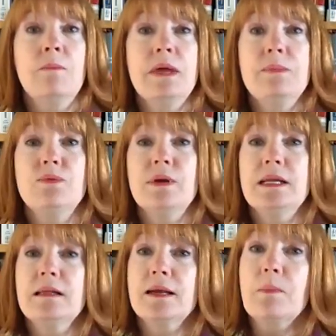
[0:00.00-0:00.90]
maybe
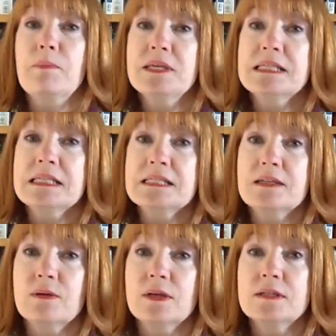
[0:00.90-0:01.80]
running like a
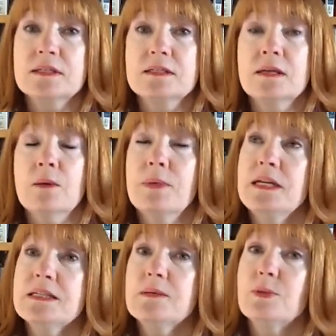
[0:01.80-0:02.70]
business unit, but
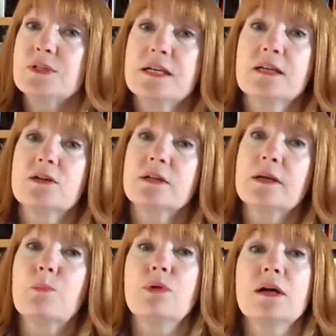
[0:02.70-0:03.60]
isn't
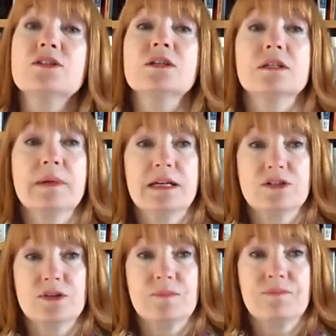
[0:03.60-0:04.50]
particularly a project
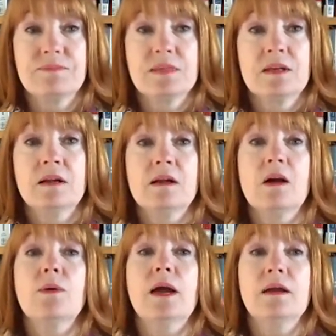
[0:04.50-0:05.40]
manager.
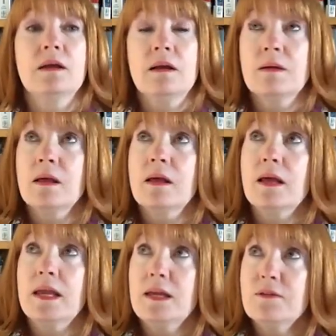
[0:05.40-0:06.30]
Okay,
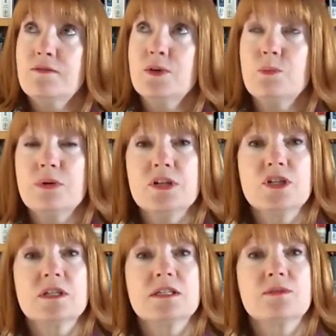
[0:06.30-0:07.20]
if your
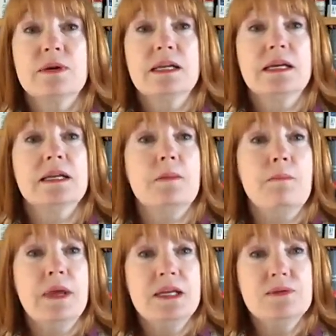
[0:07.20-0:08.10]
project is running in a
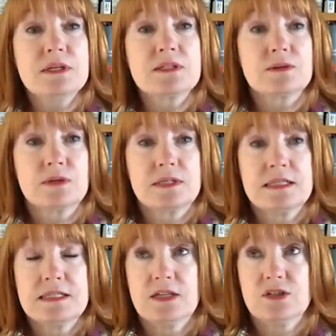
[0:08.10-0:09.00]
matrix
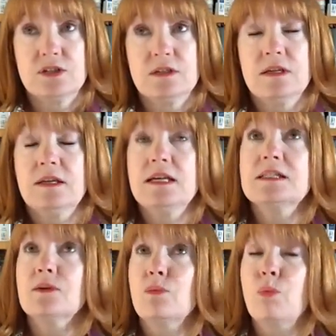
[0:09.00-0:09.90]
organization,
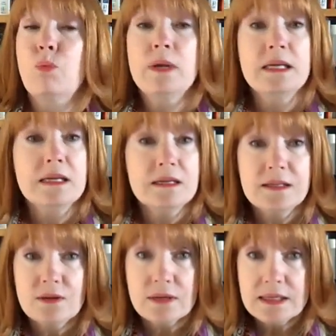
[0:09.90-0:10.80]
it's a
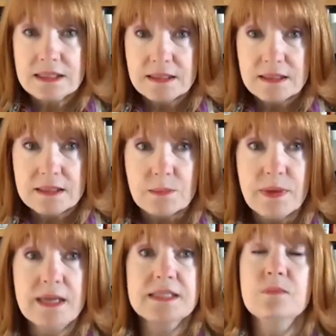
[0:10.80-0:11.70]
really good idea to
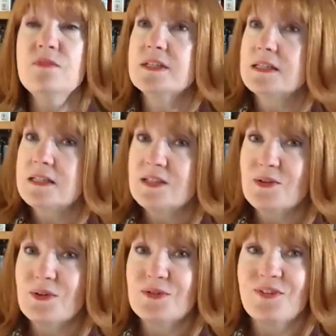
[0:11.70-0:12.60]
pay some visits
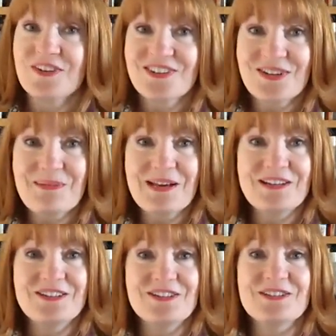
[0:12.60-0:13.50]
to those functional
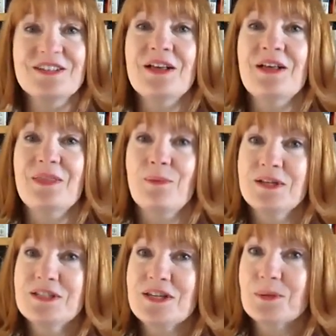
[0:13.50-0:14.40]
managers, the
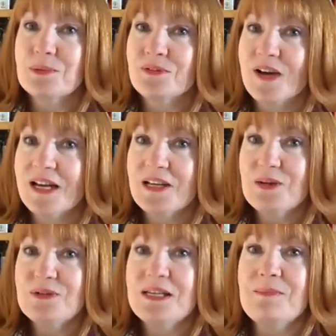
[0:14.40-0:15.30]
ones that are providing
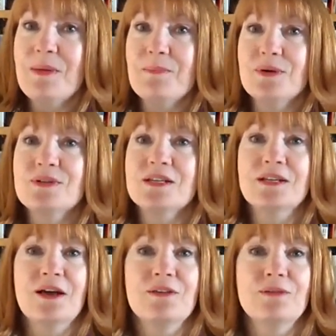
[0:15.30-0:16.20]
you team members
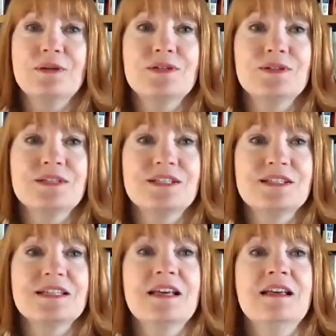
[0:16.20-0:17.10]
and other
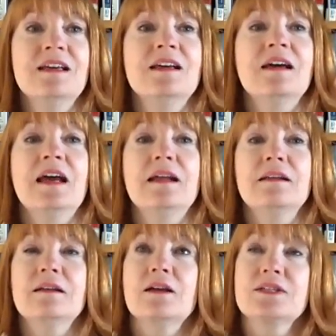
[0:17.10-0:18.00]
resources,
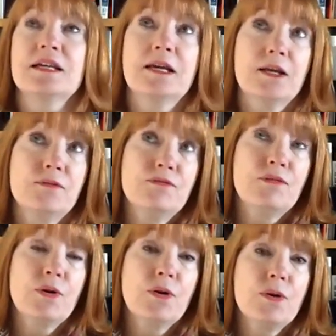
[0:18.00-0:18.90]
and I'll say
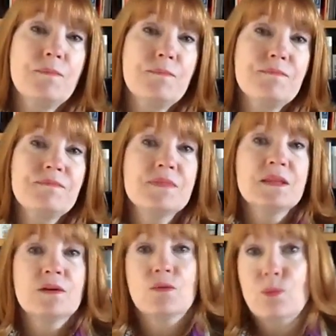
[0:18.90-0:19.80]
confirm,
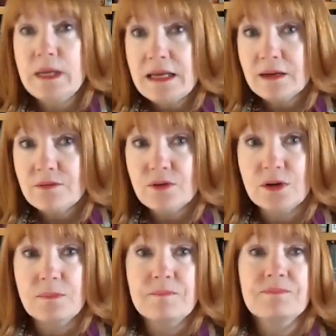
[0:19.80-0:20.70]

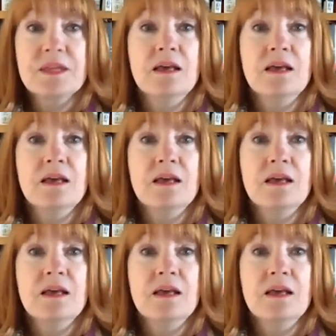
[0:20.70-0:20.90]
reconfirm